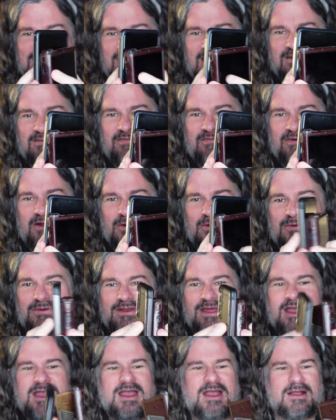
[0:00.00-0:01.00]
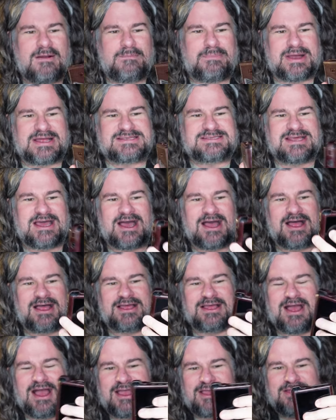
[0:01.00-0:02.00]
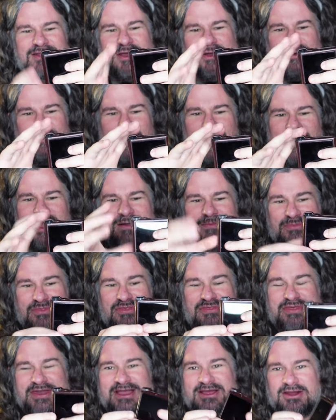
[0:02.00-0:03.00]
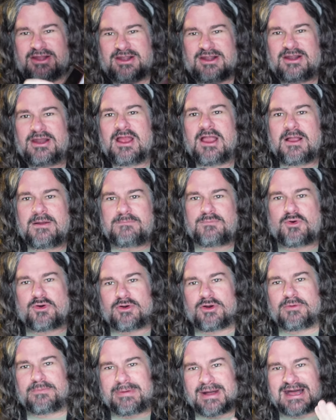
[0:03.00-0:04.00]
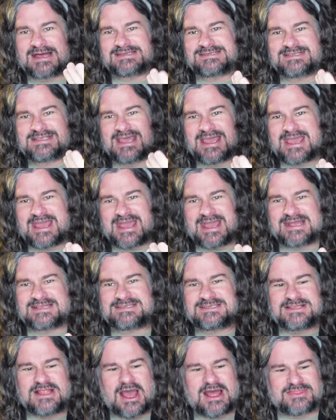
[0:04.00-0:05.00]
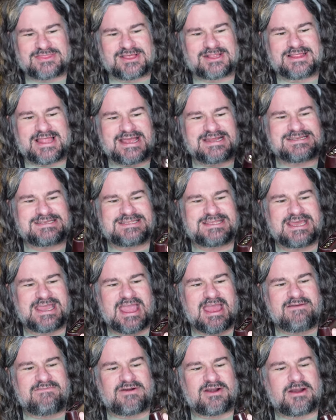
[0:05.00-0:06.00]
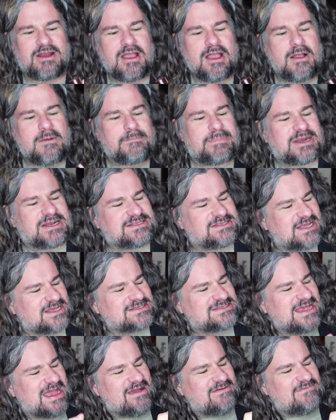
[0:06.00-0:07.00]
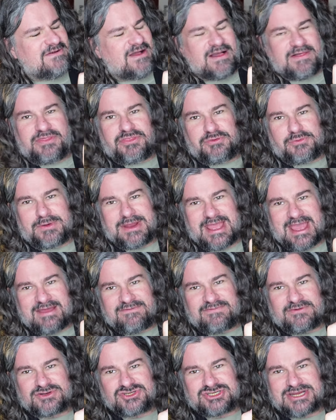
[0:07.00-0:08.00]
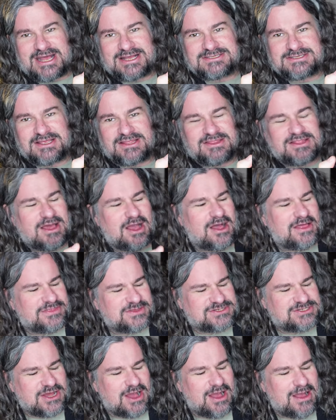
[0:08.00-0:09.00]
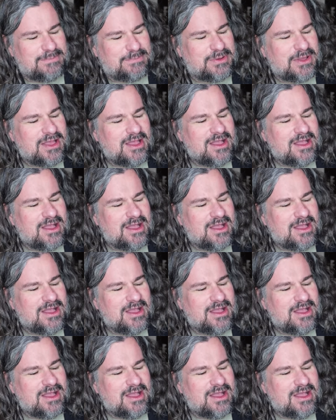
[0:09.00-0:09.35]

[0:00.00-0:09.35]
than a phone, but thicker, more robust. It's not the lightest thing ever, but it does have three headphone jacks on the top,